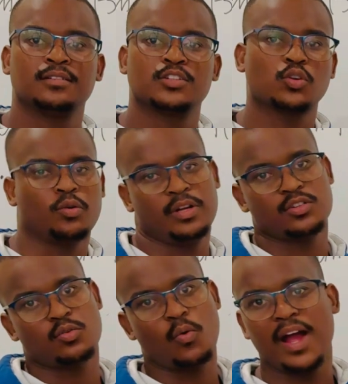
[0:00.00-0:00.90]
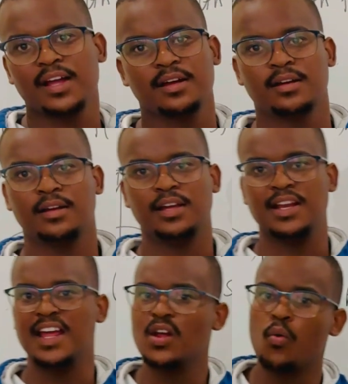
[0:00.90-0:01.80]
So it should work in
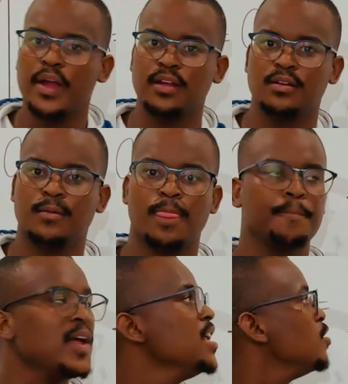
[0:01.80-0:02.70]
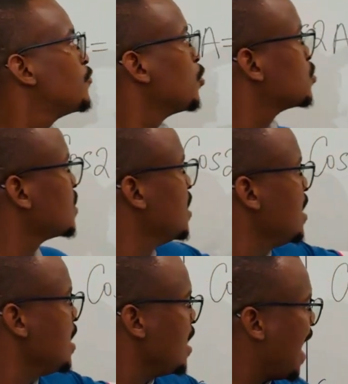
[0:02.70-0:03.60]
any way. Any of those
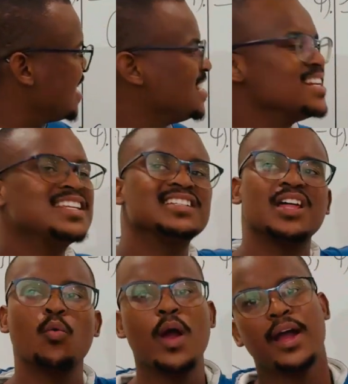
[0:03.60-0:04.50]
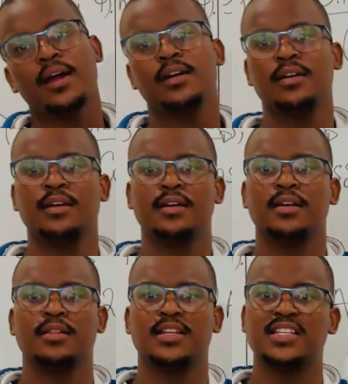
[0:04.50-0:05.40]
identities, they work
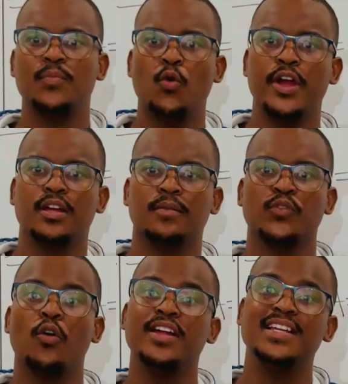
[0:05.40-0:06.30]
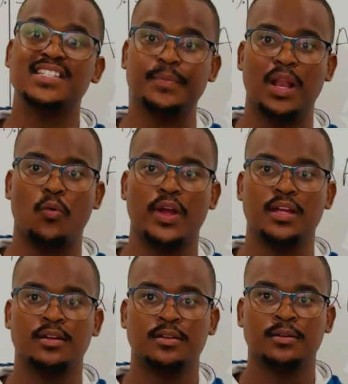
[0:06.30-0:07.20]
the same way or in a similar way.
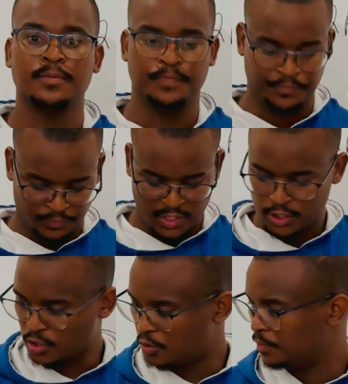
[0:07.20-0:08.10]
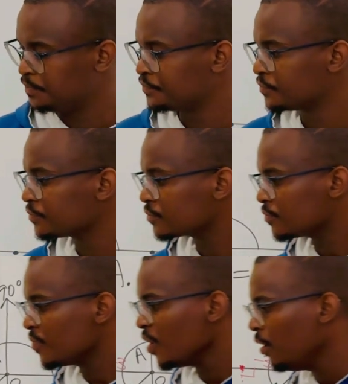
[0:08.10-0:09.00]
So
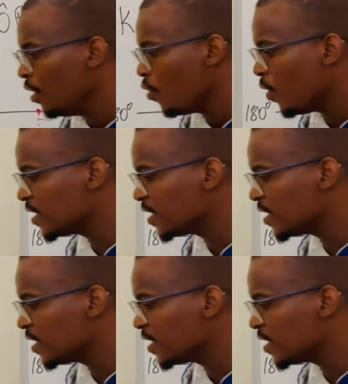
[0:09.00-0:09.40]
we're